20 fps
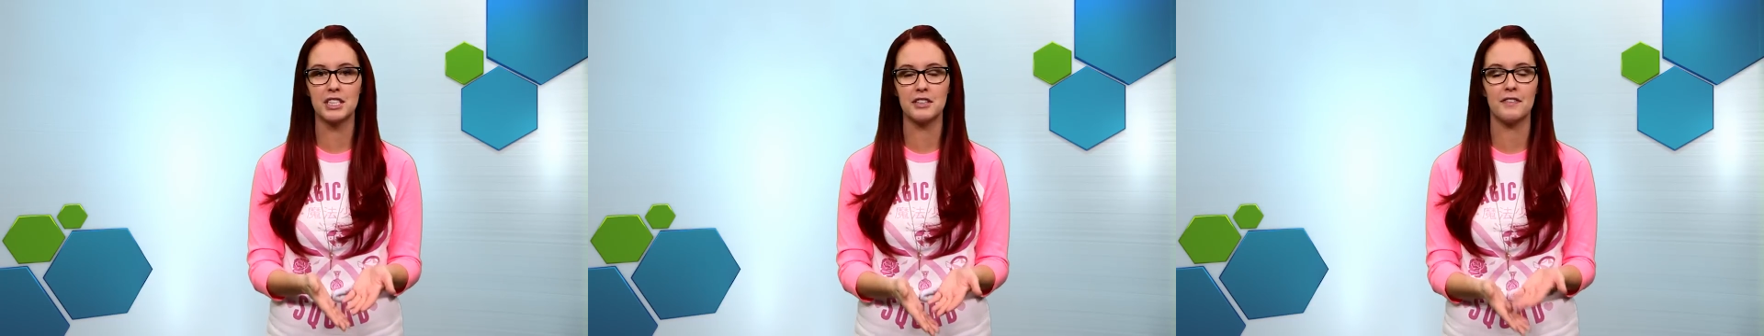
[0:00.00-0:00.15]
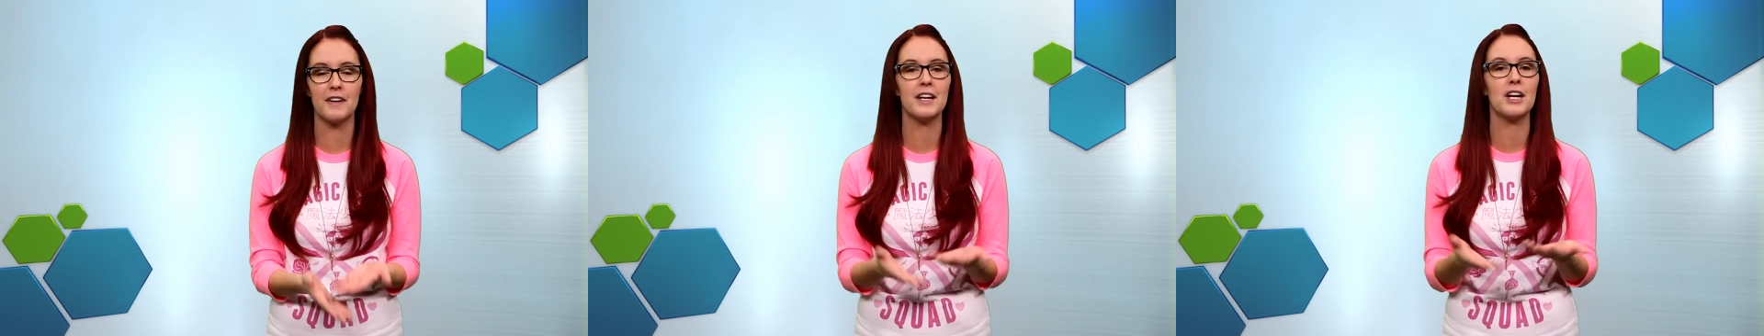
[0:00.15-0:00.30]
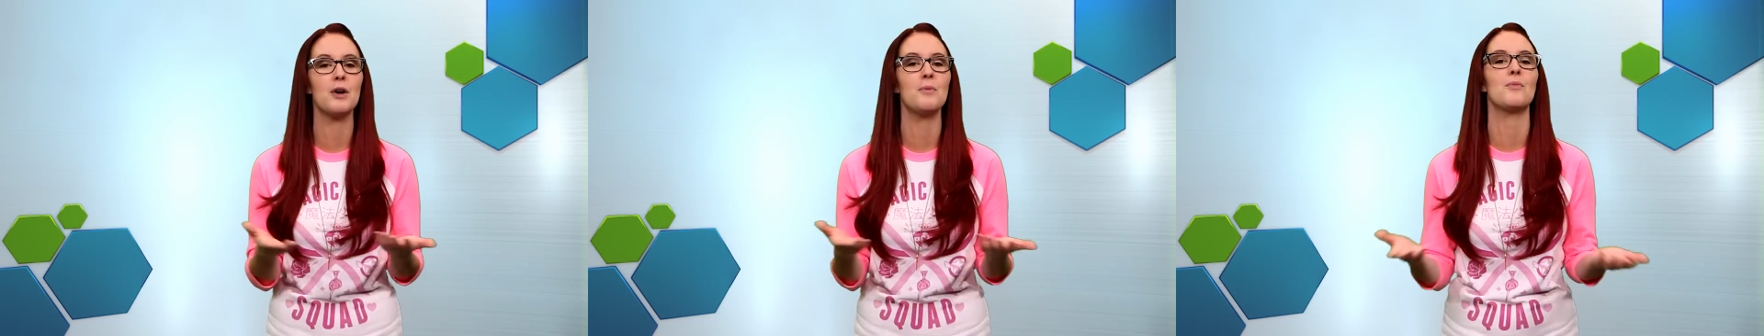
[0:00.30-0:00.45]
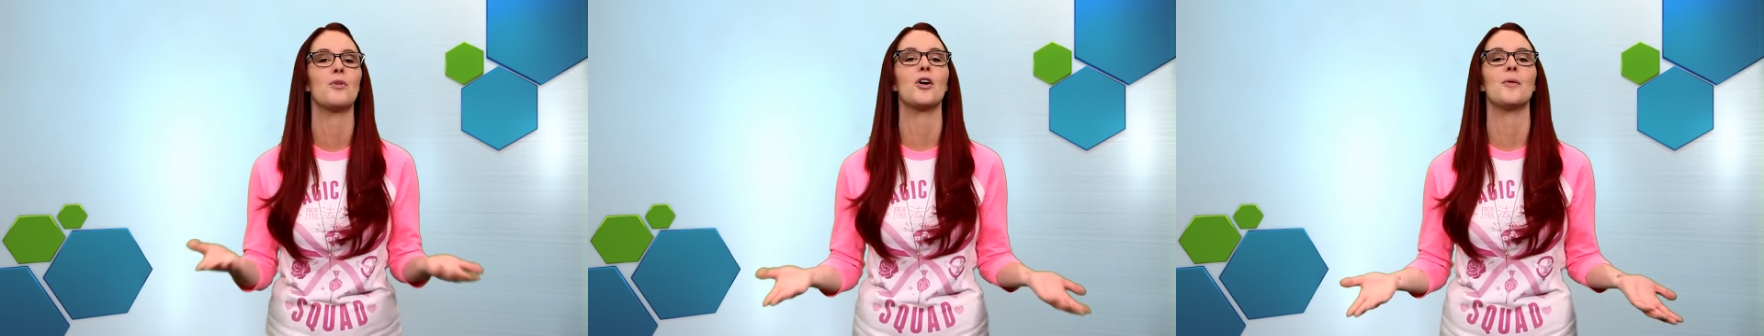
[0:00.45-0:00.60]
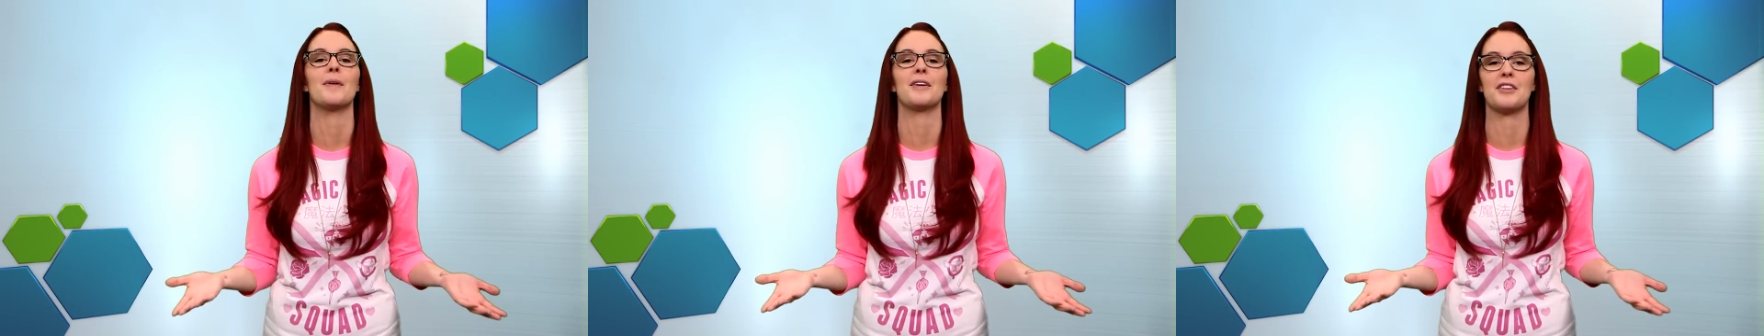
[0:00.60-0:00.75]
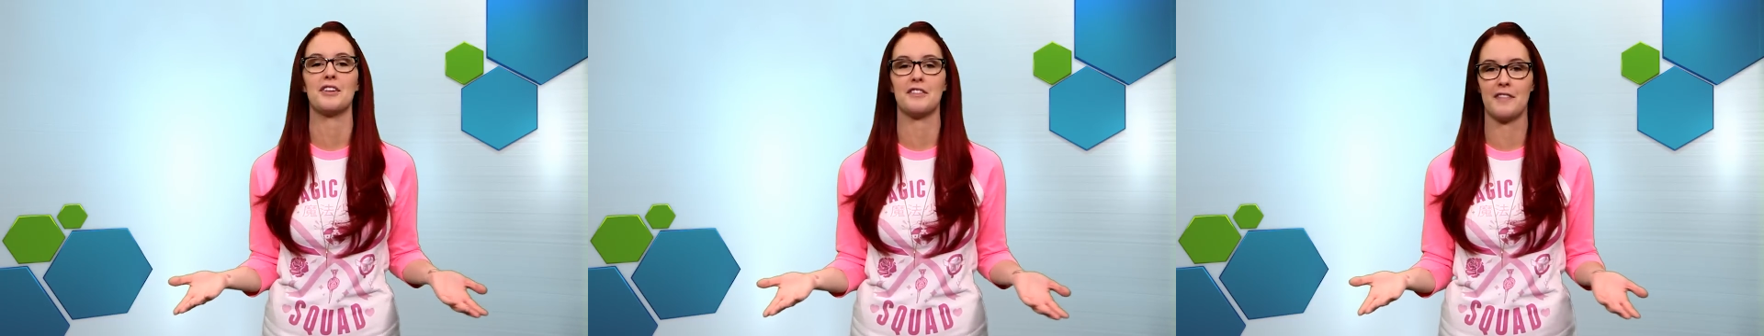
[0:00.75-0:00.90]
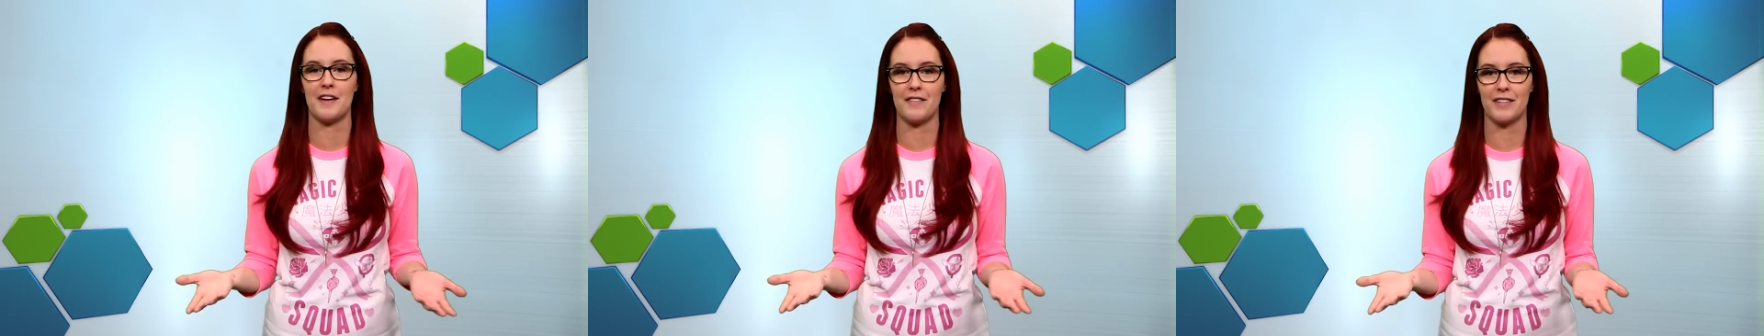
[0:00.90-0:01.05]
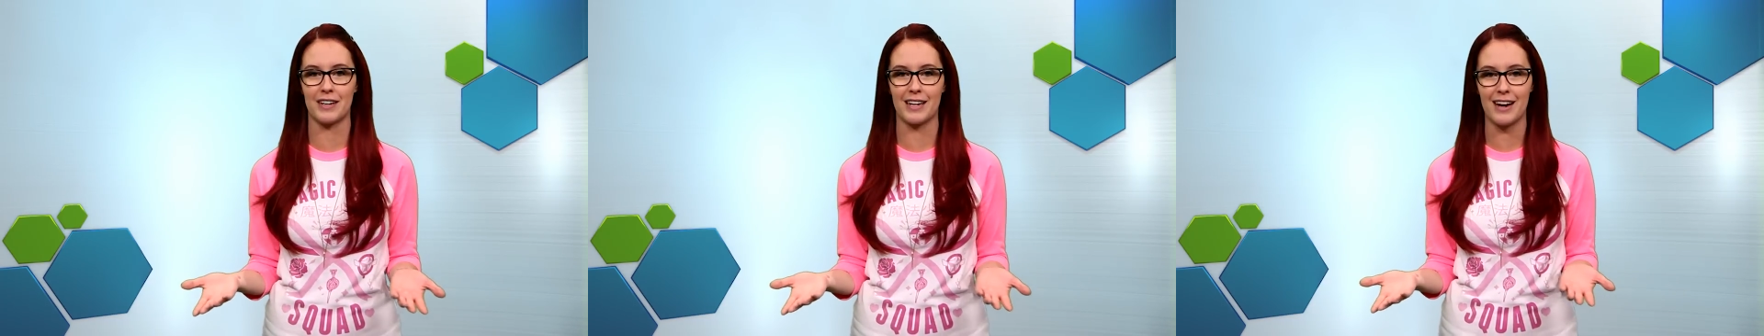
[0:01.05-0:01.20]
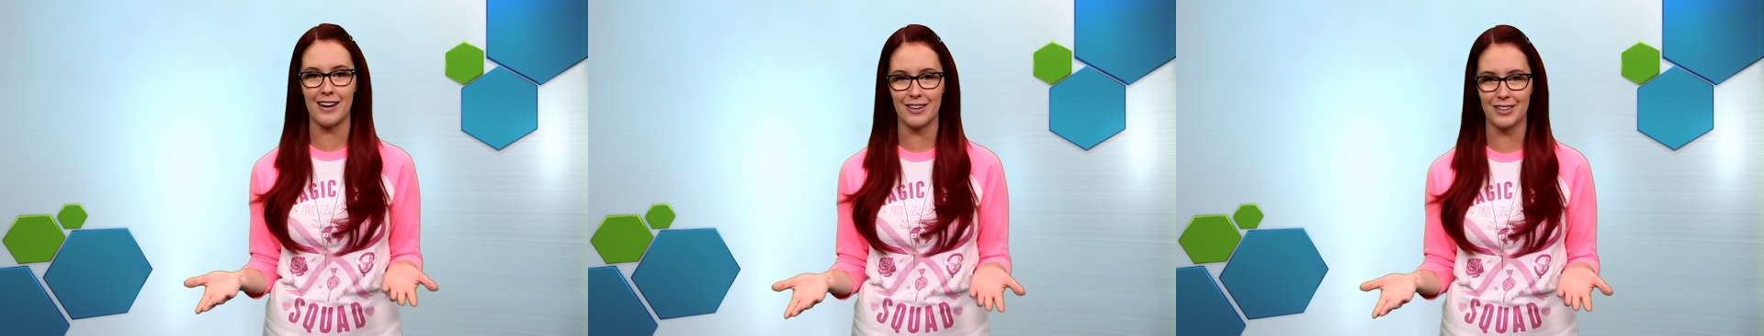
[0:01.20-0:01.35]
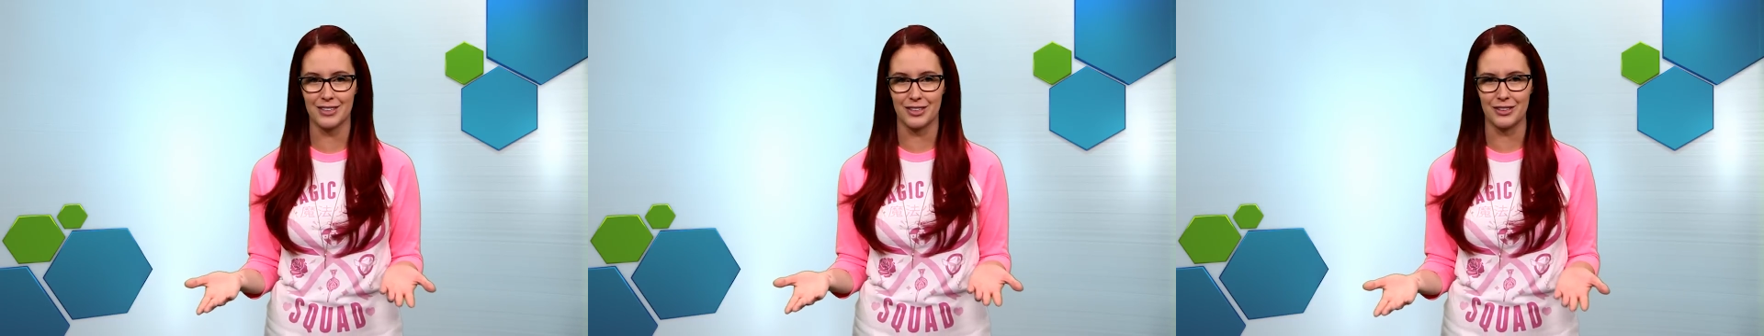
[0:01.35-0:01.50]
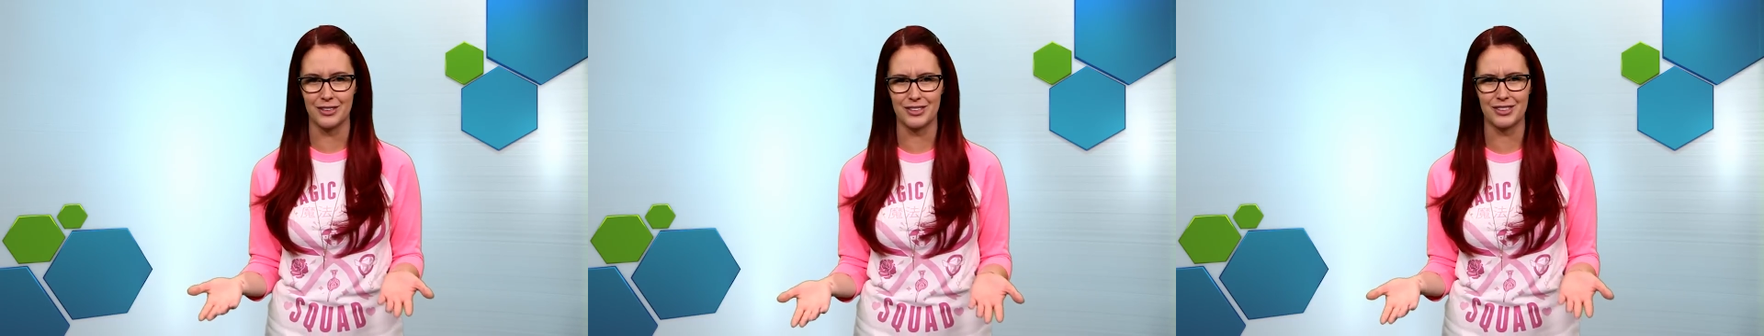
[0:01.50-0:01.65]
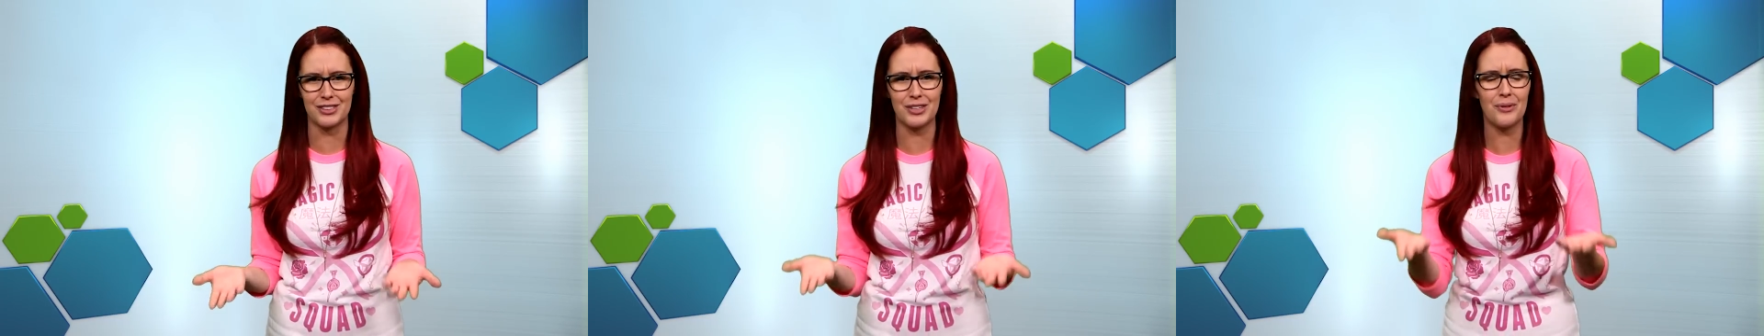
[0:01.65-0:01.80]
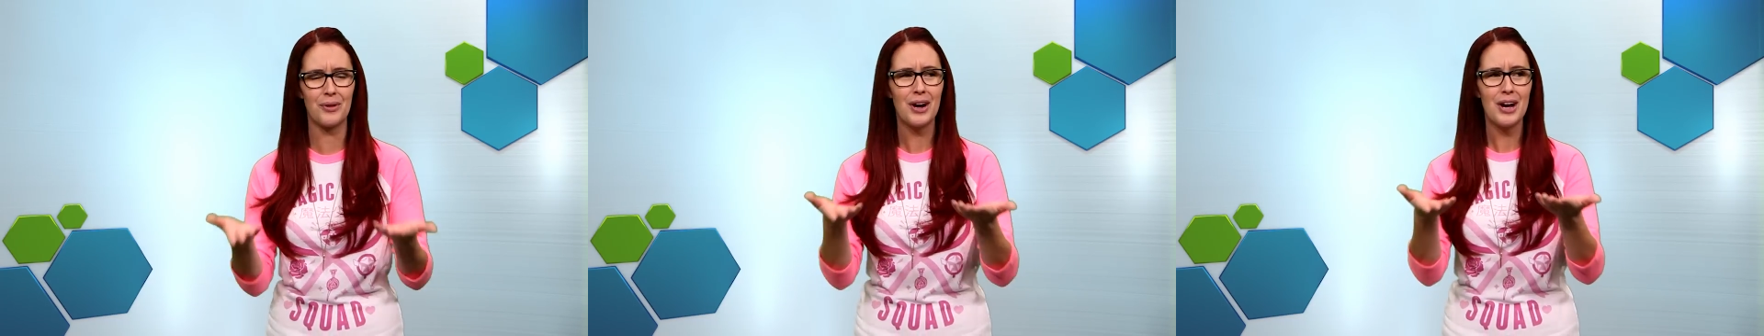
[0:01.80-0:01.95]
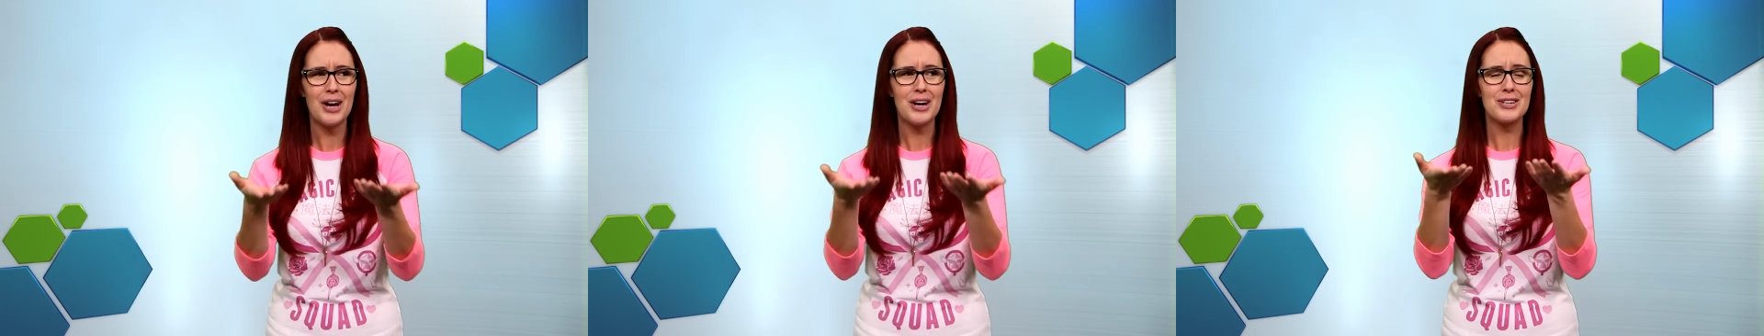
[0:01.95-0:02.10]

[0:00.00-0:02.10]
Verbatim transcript: to find out more about their favorite characters. So,